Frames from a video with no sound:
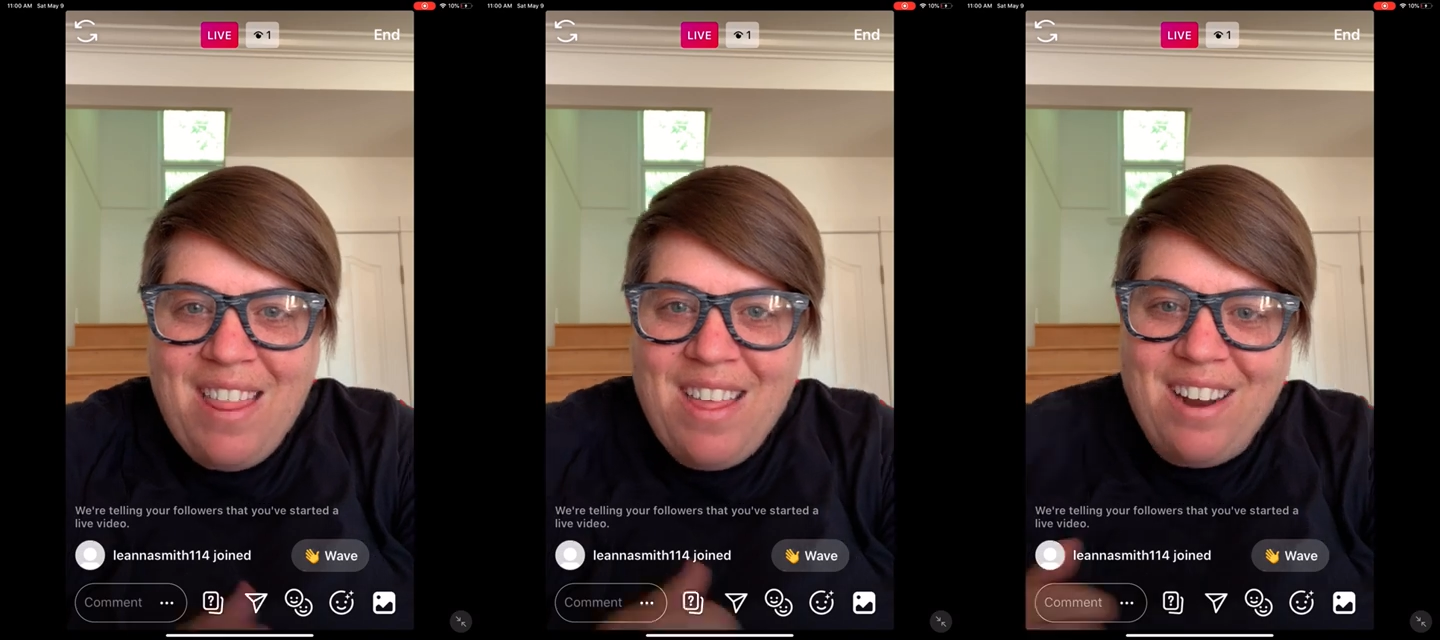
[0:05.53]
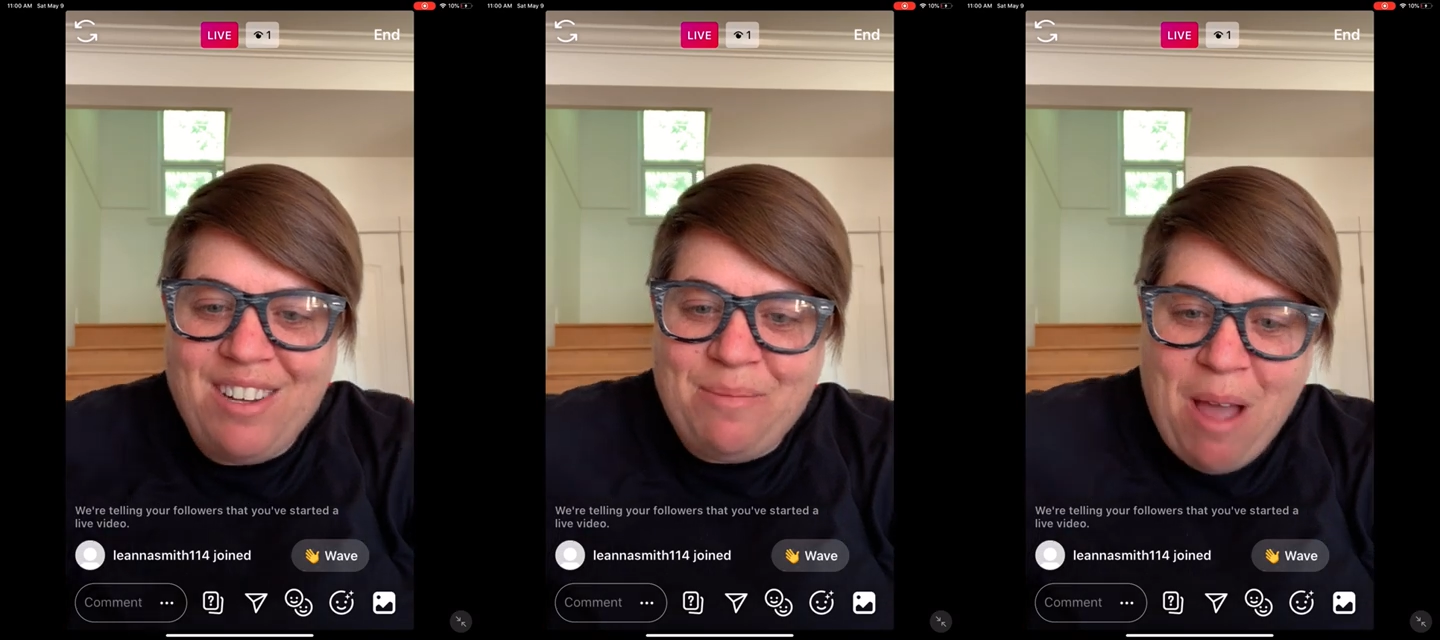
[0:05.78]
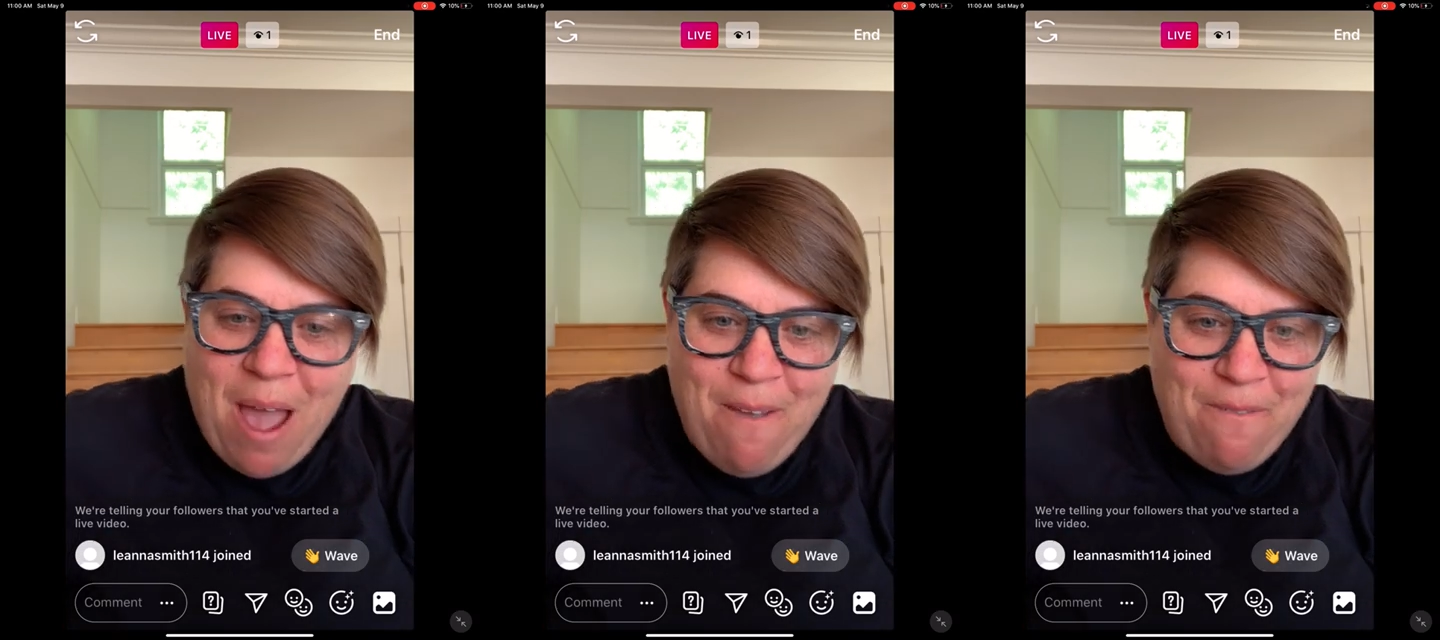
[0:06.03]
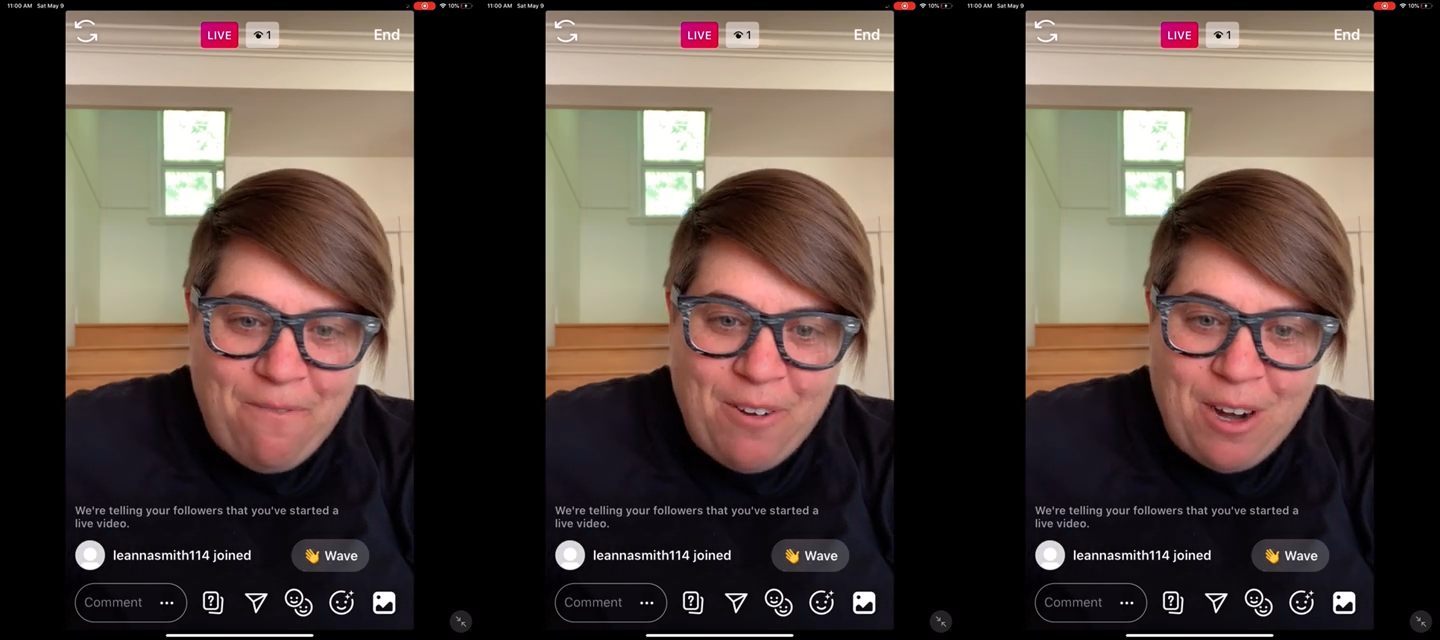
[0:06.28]
there's my
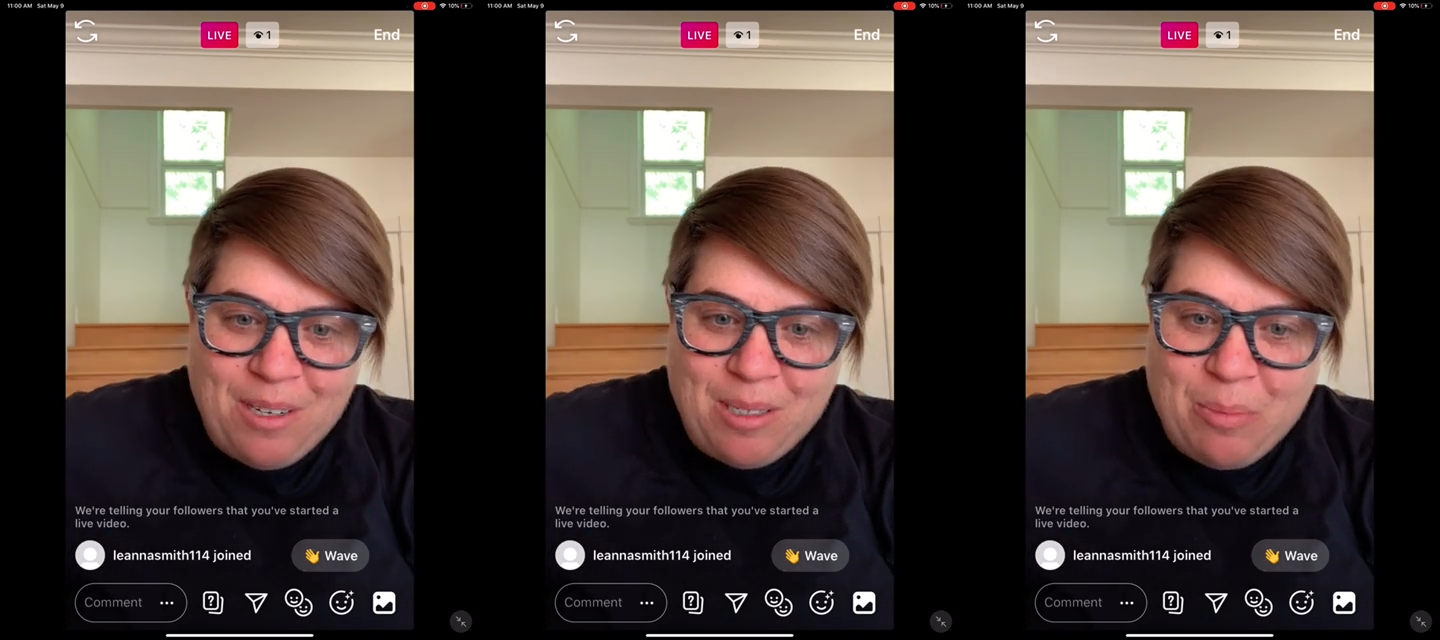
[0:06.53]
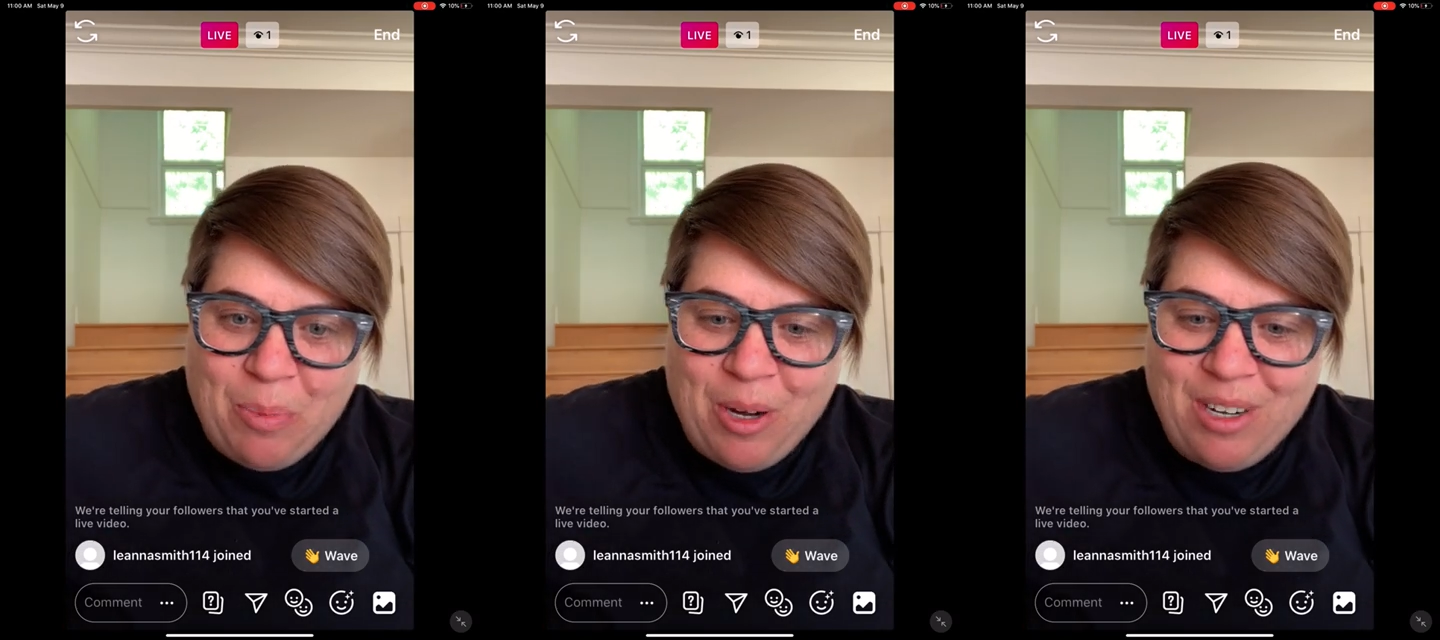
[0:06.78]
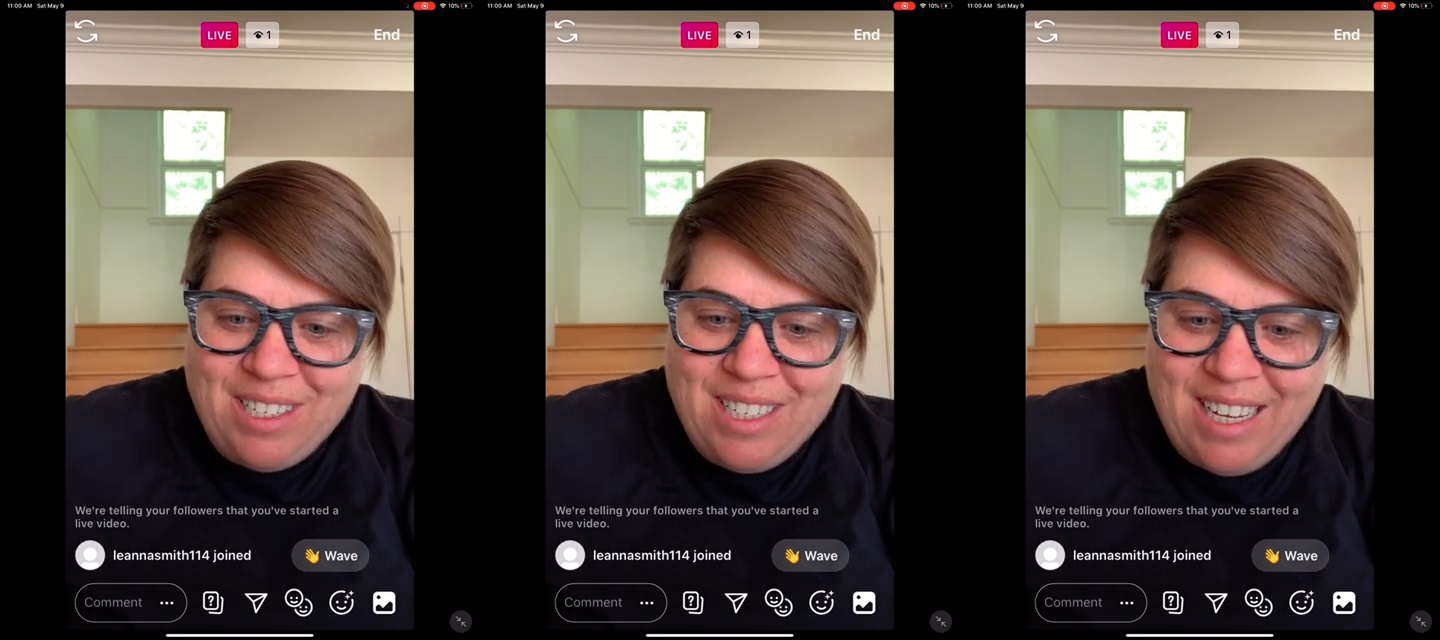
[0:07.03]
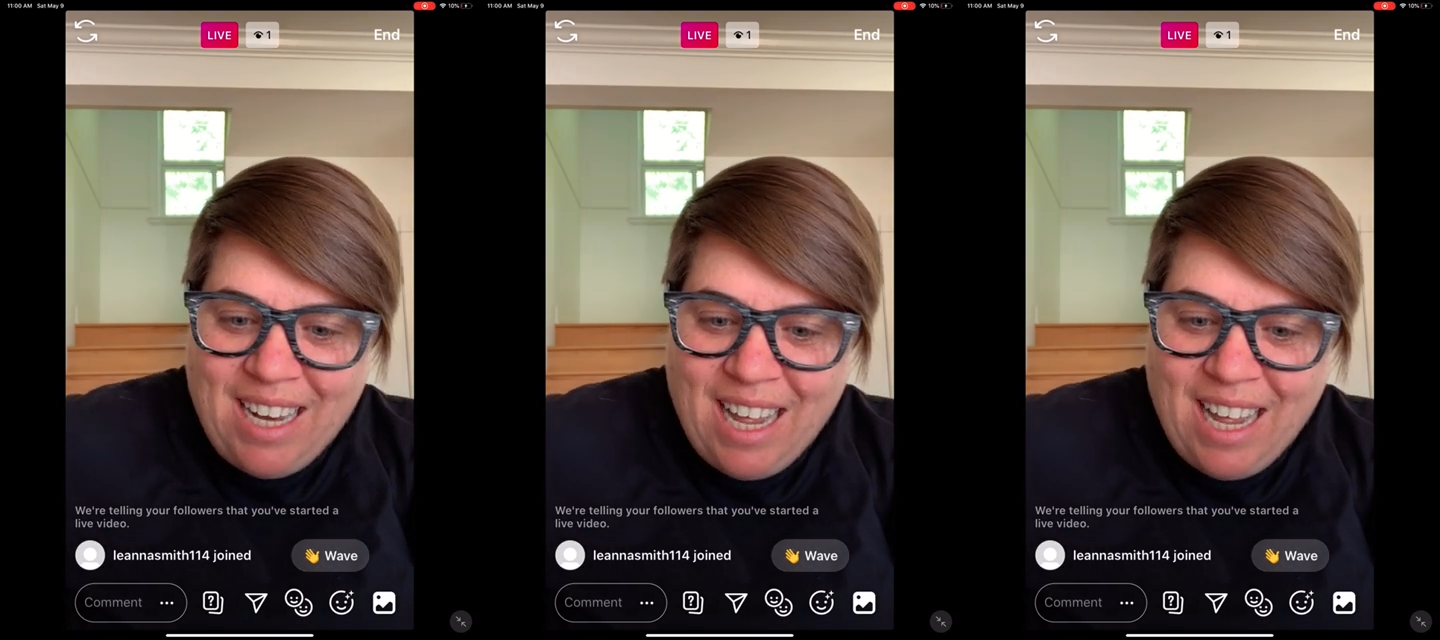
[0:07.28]
first person.